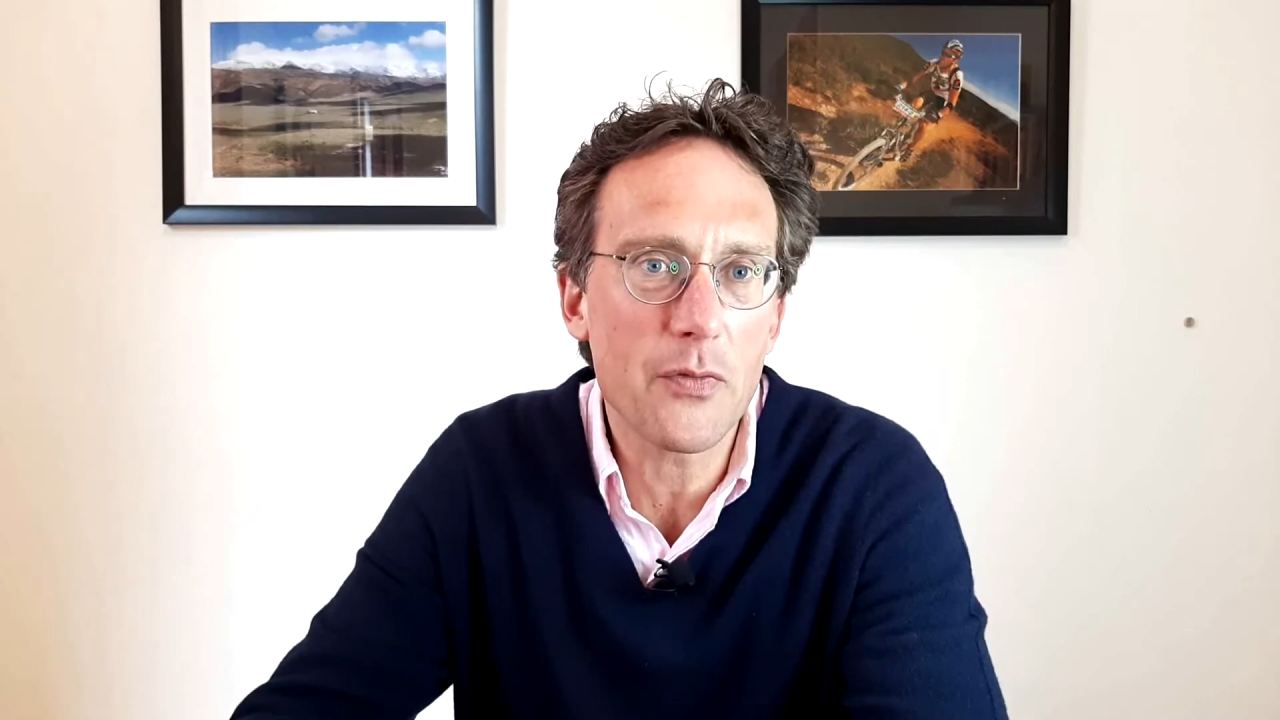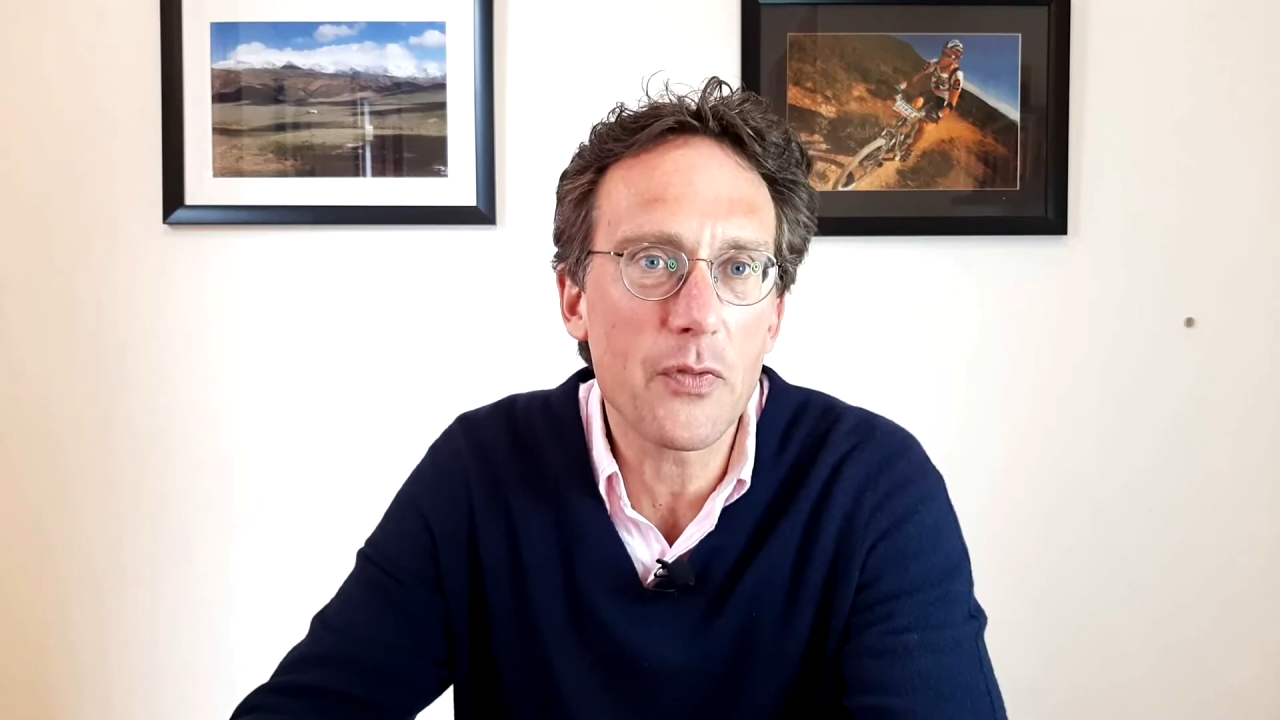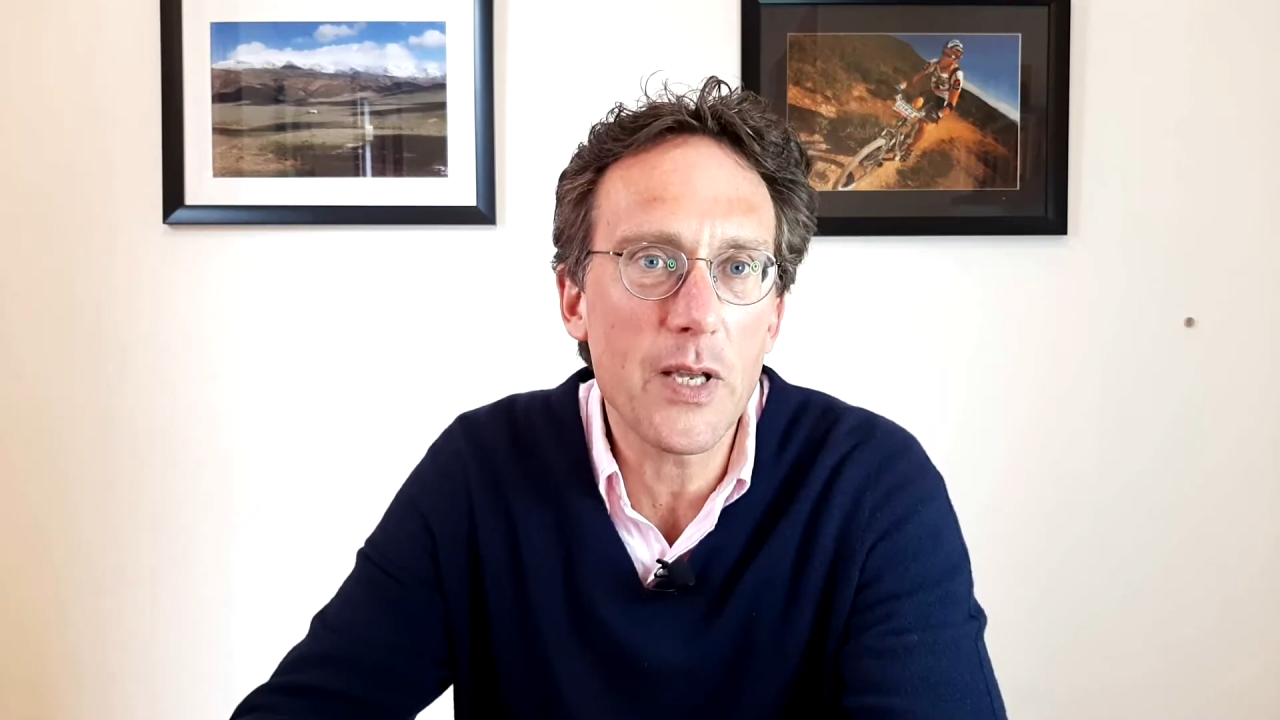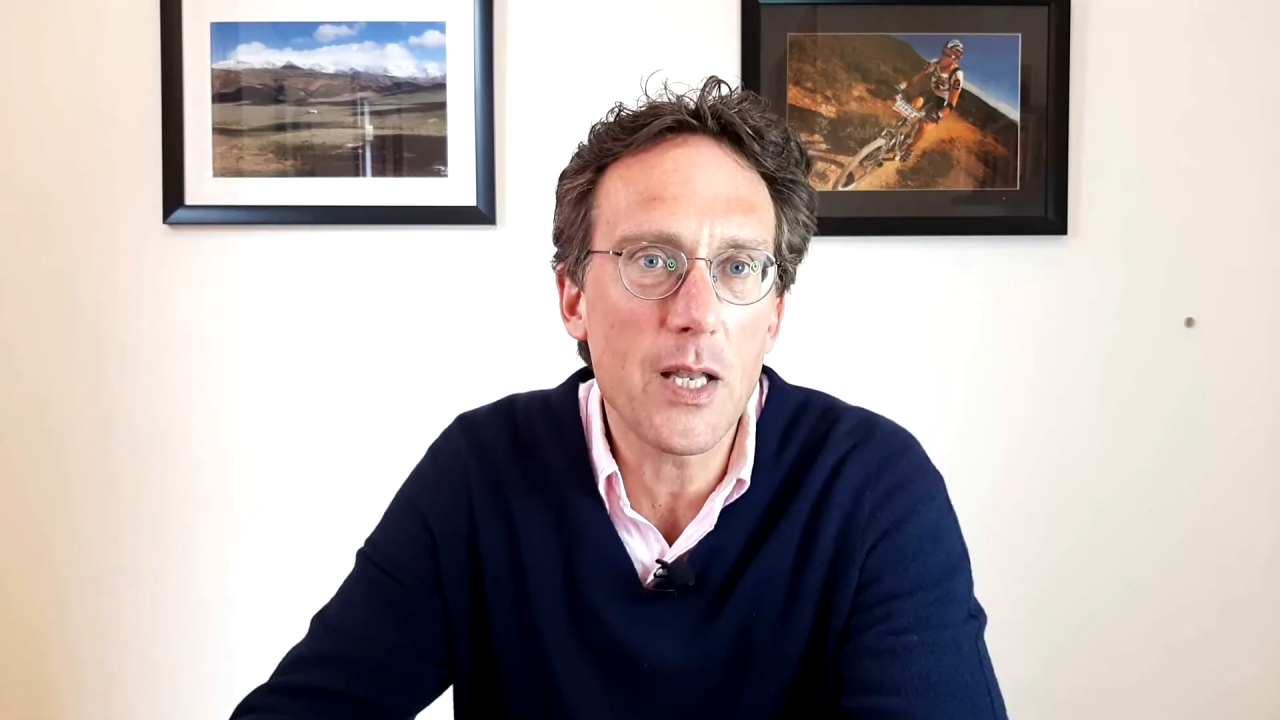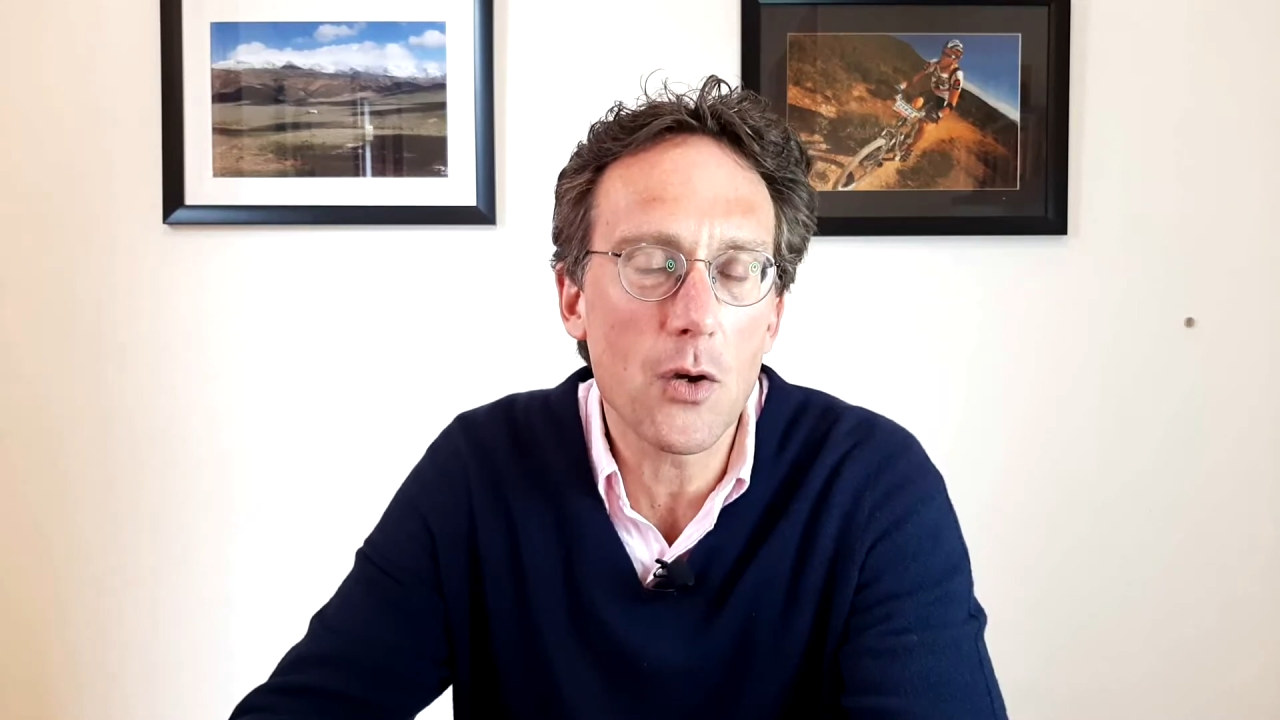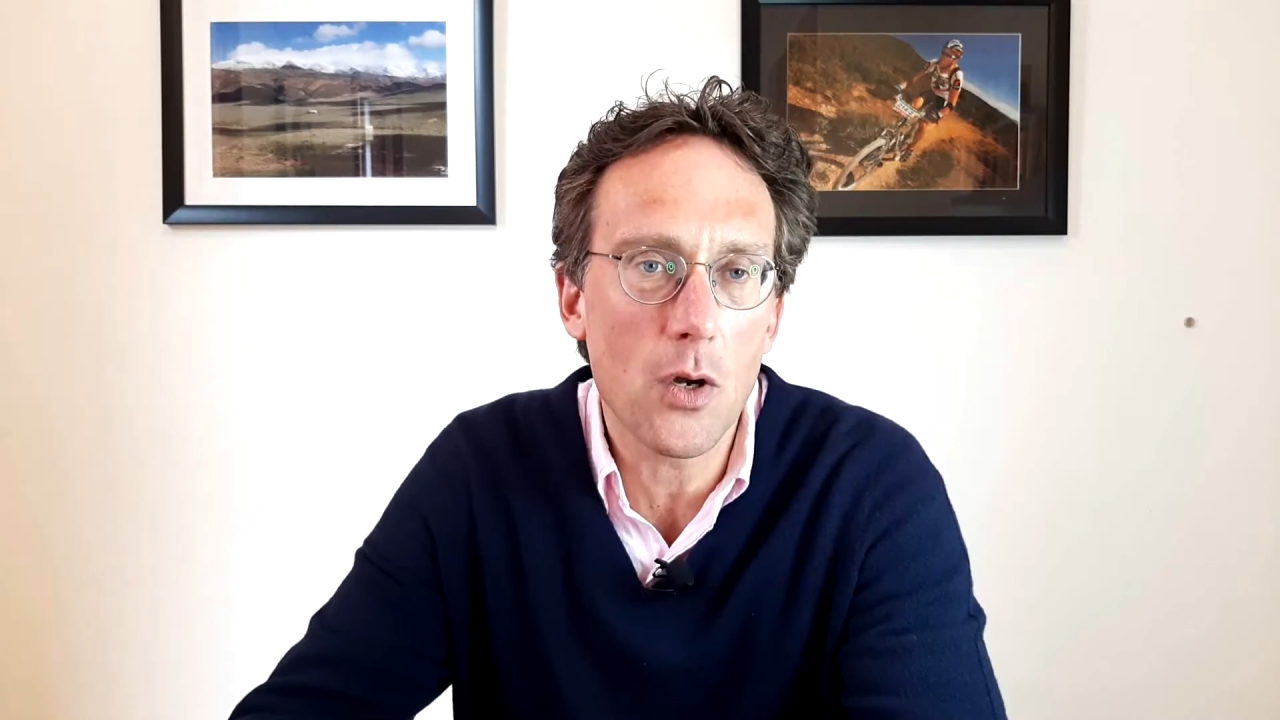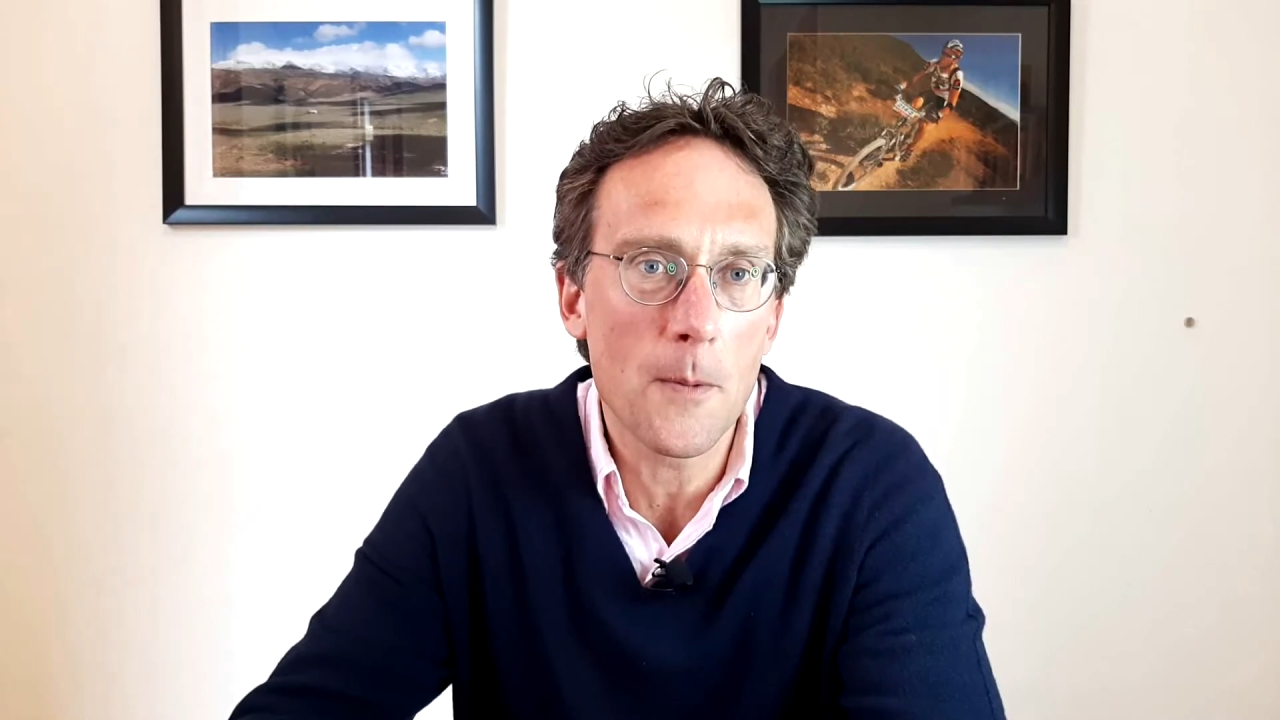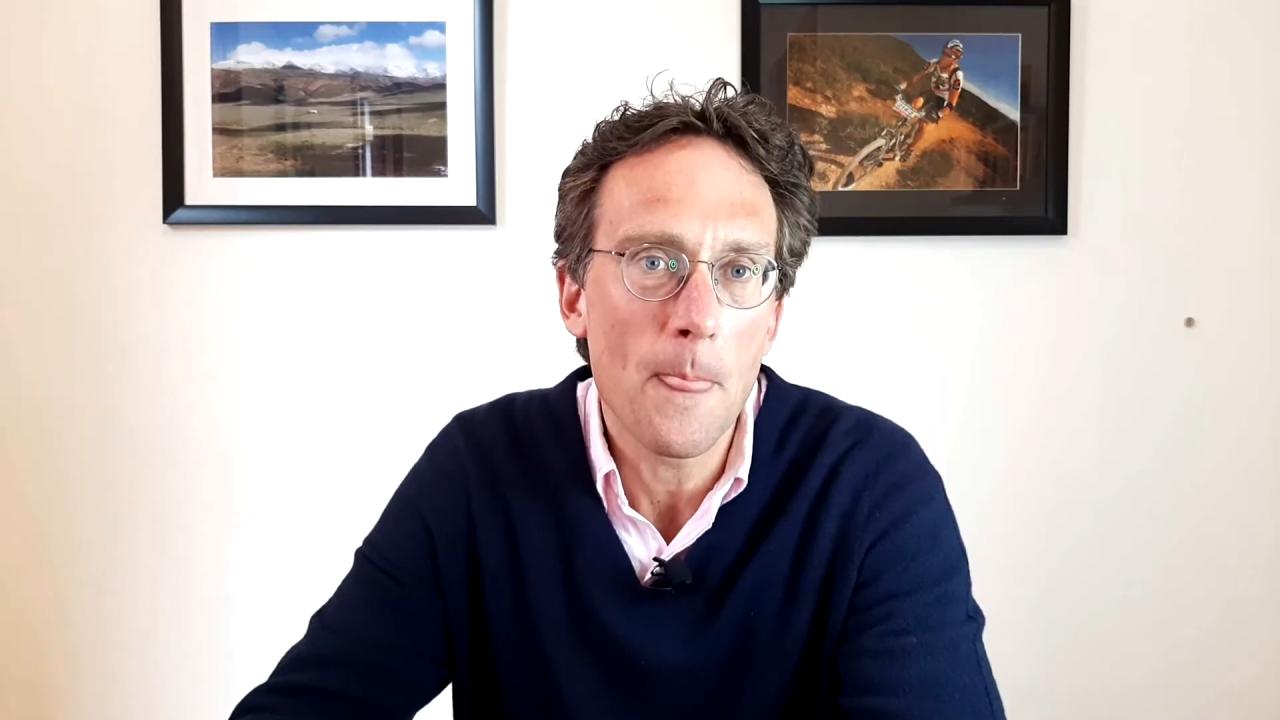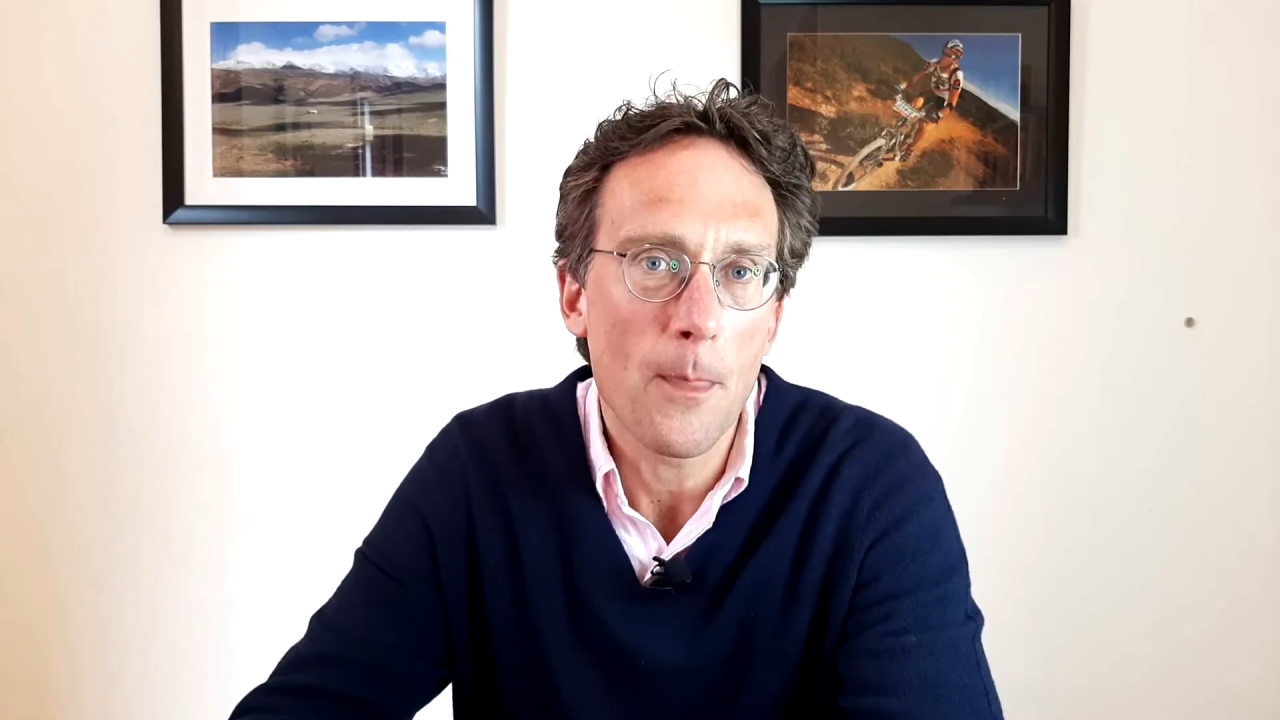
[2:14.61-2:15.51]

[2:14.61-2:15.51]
feeling on